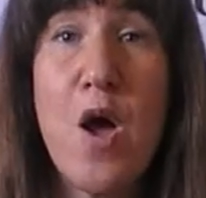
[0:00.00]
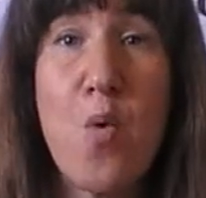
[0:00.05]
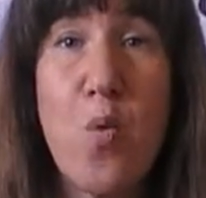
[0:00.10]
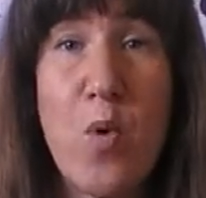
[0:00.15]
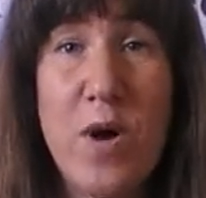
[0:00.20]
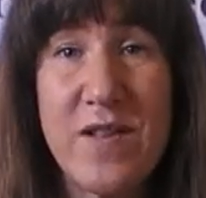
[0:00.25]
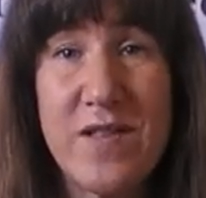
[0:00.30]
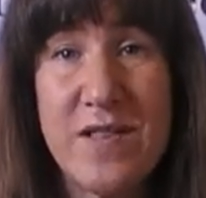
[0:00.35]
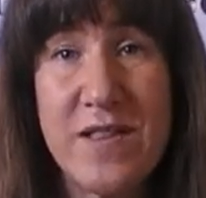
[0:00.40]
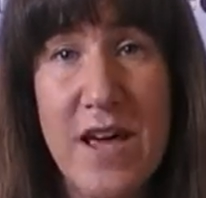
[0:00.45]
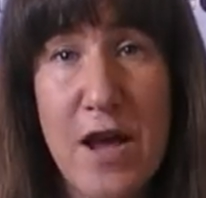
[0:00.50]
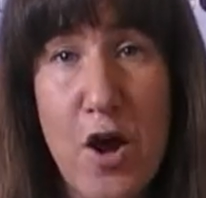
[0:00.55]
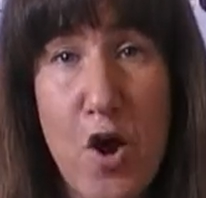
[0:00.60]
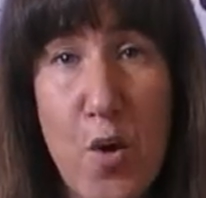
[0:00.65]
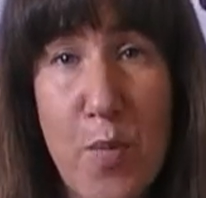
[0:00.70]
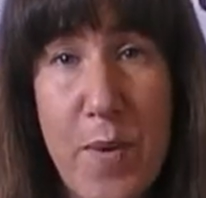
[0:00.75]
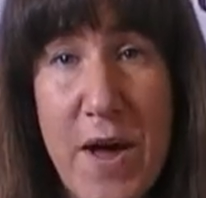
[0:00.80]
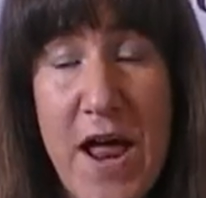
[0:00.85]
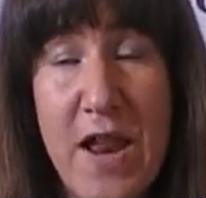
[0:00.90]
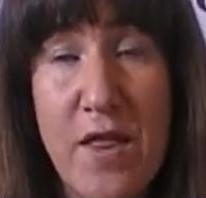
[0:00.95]
once they
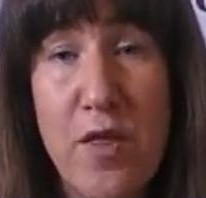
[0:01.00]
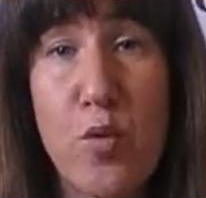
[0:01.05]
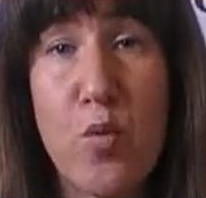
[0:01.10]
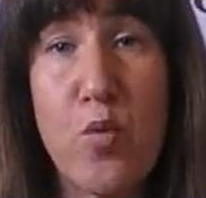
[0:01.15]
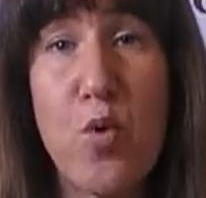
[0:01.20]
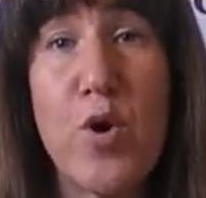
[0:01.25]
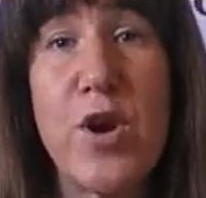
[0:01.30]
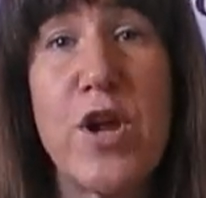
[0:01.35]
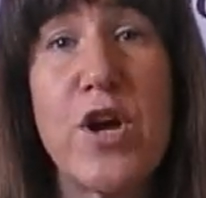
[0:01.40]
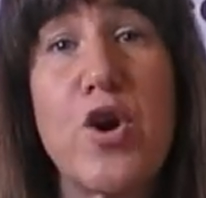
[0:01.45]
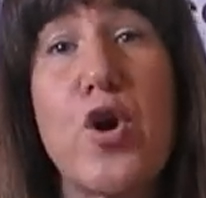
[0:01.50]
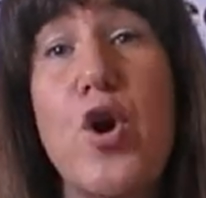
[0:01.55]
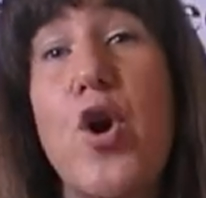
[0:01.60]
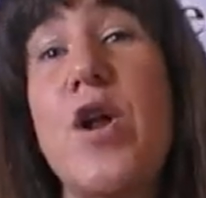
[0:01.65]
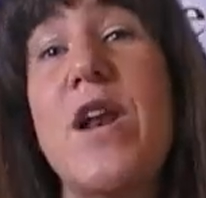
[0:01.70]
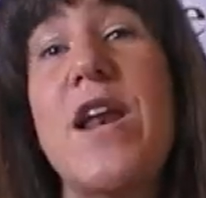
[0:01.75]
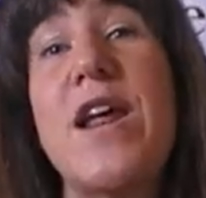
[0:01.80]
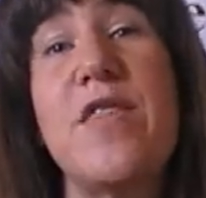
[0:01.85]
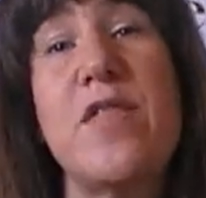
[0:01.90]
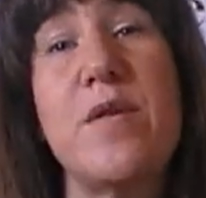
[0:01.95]
hop out of the water, go
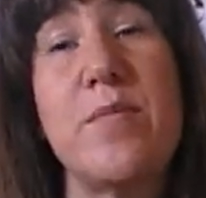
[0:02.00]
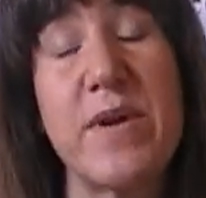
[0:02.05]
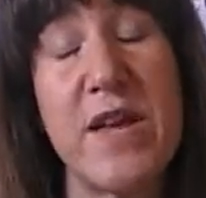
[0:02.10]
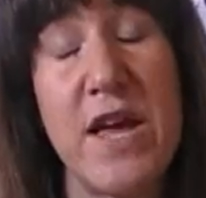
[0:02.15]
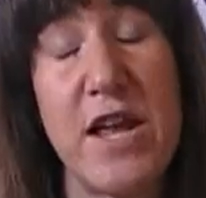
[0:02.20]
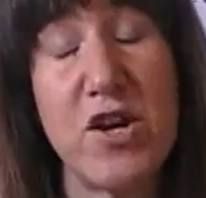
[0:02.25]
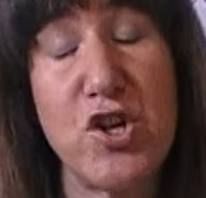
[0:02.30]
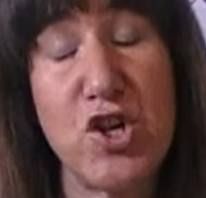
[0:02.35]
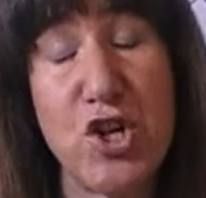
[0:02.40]
let them get